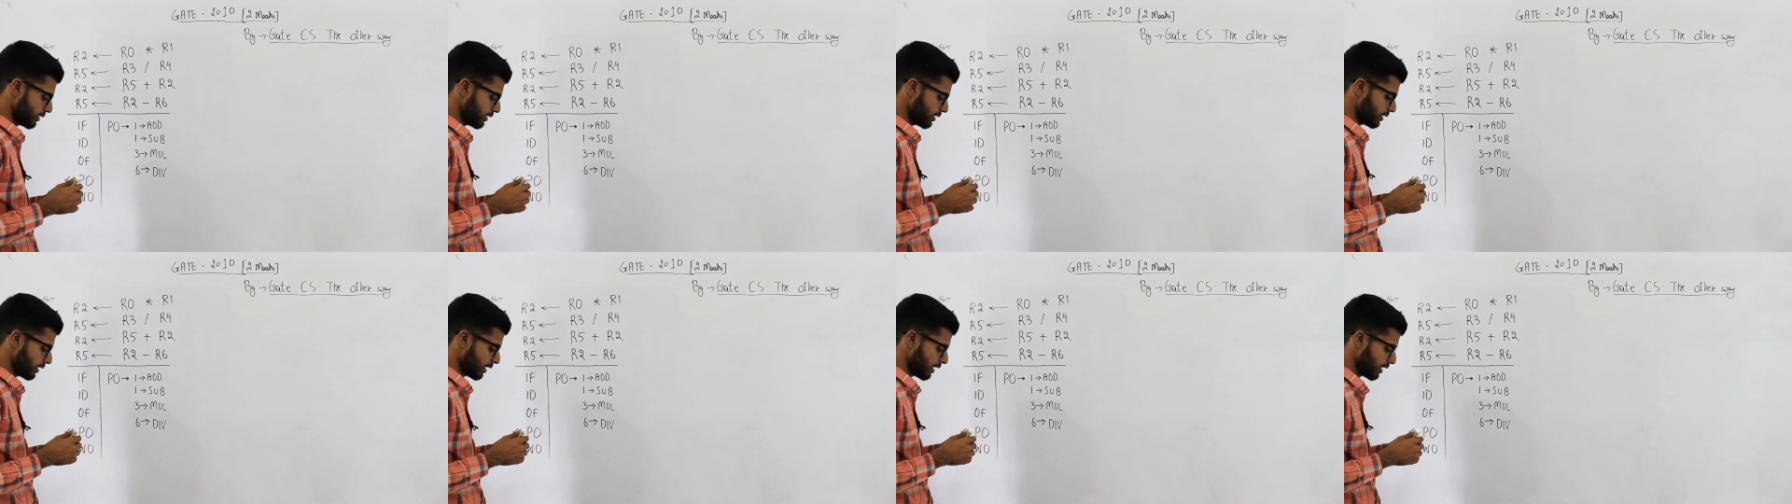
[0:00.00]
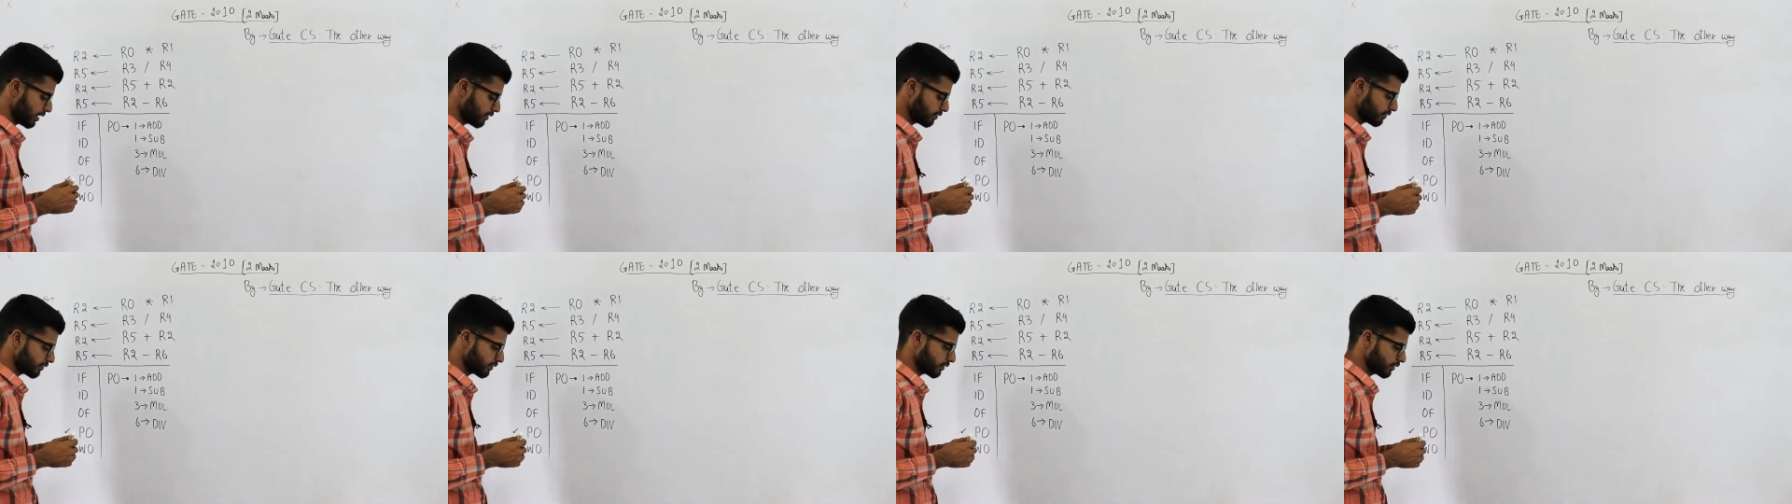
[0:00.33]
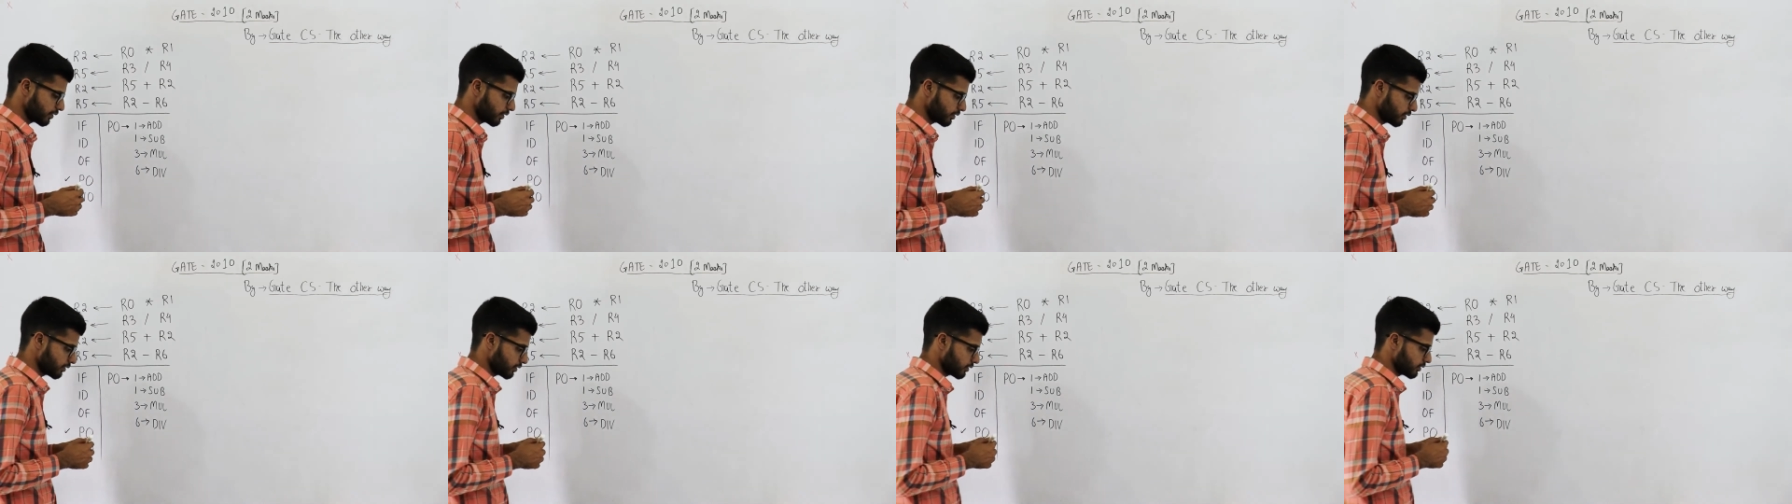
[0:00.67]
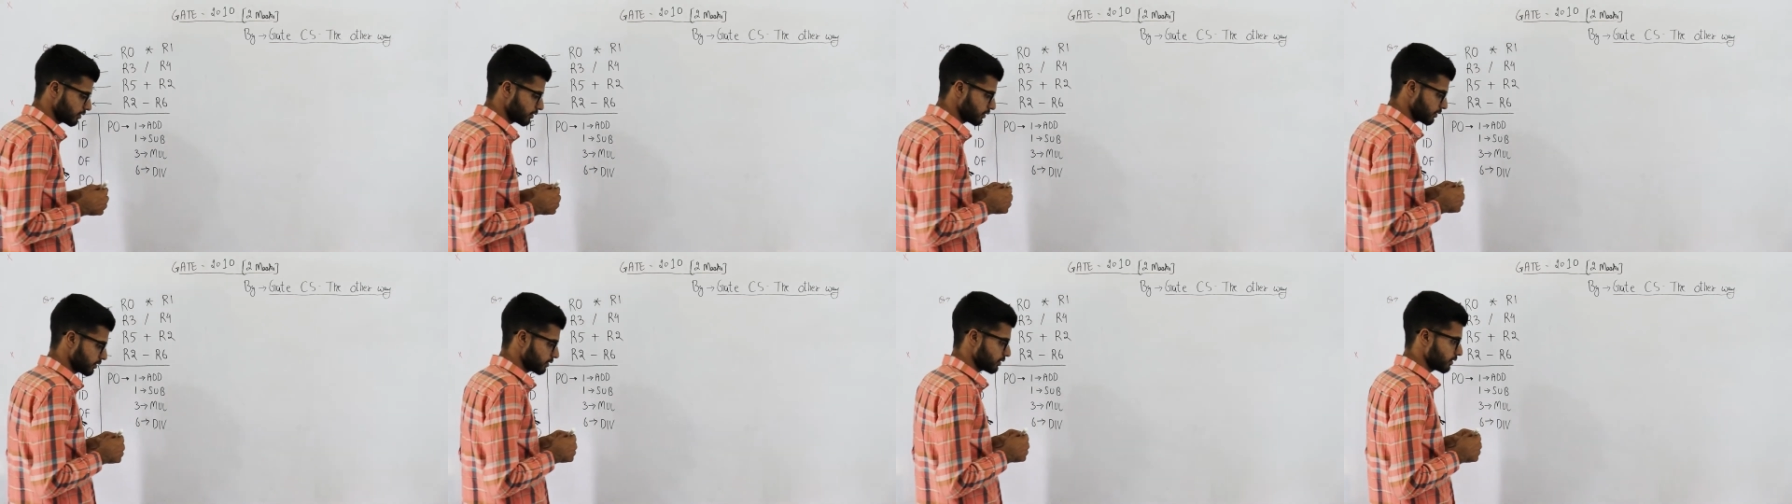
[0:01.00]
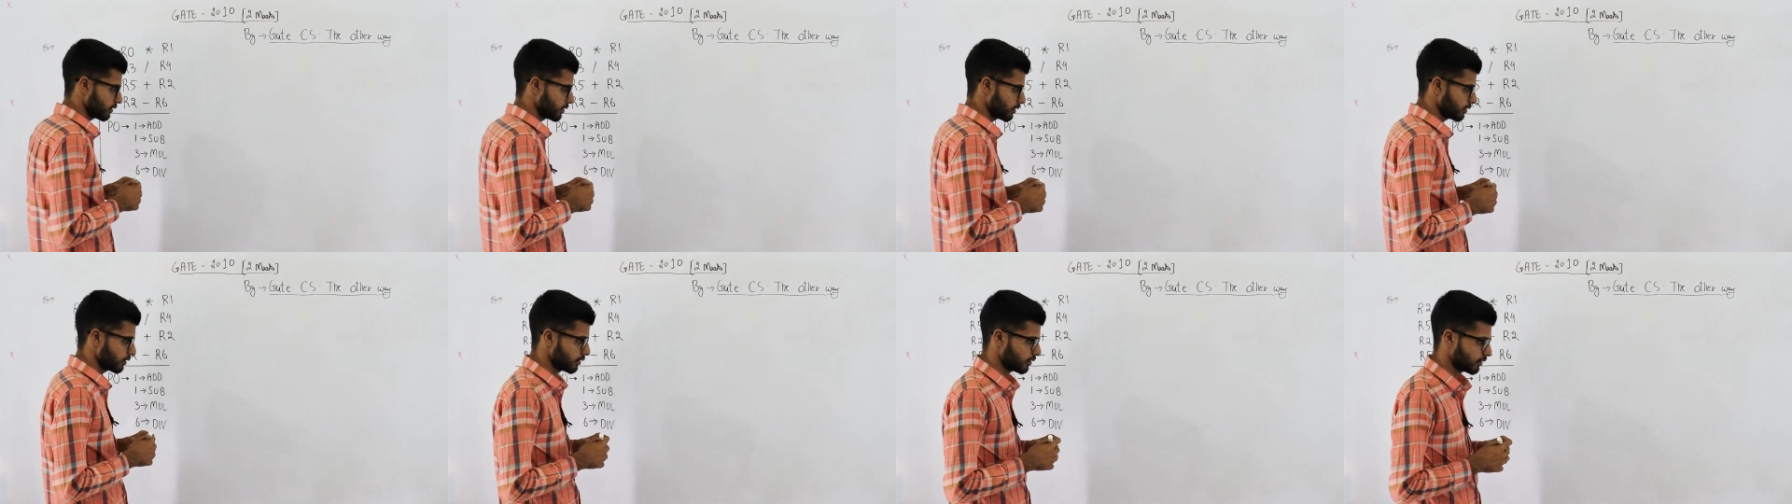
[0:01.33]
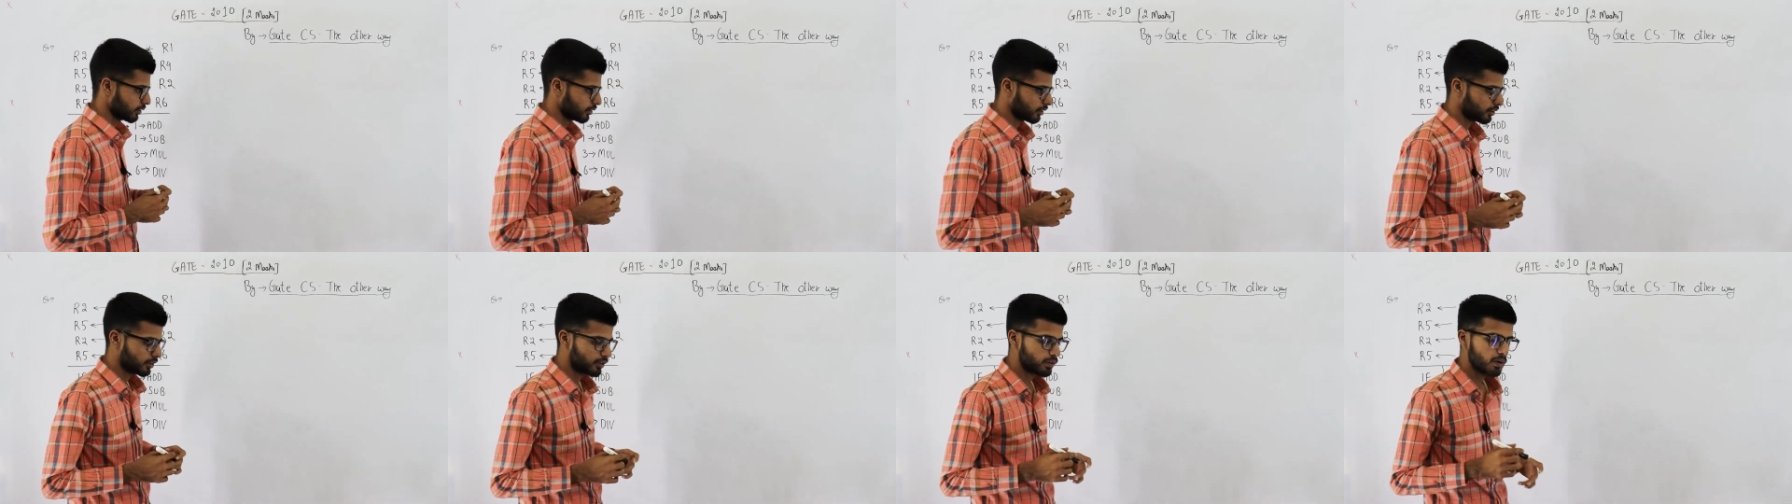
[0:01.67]
they have
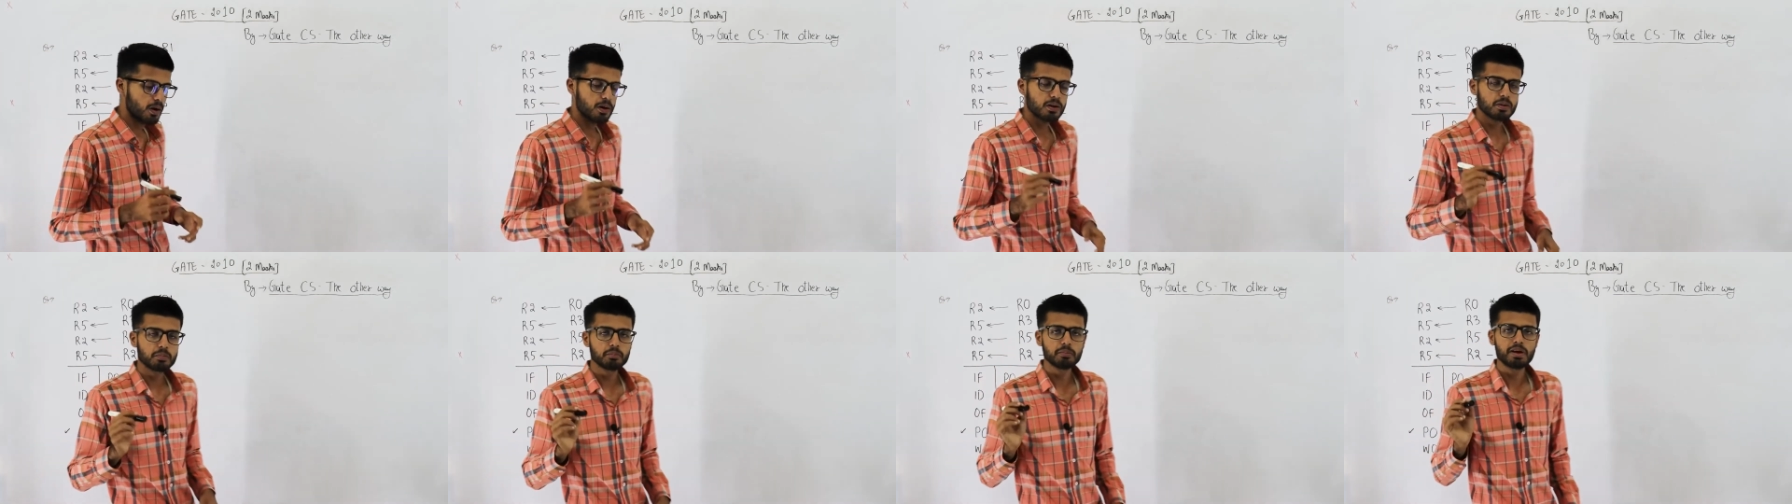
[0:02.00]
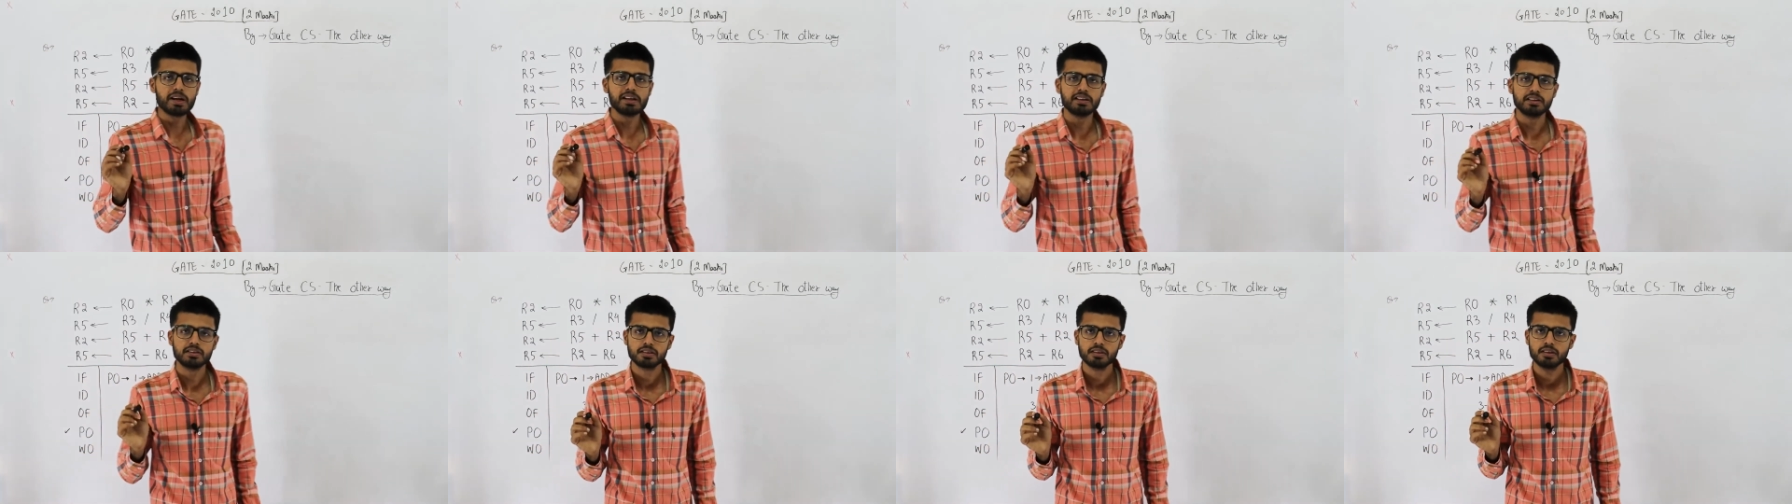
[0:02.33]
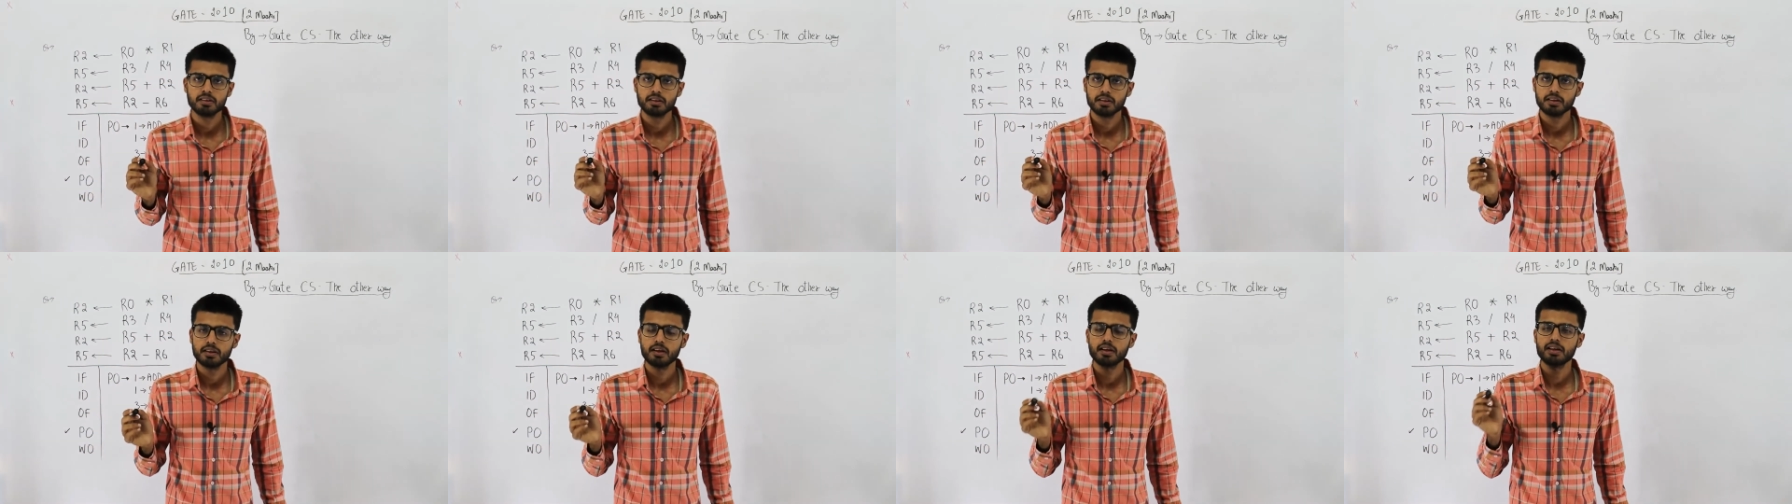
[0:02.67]
not mentioned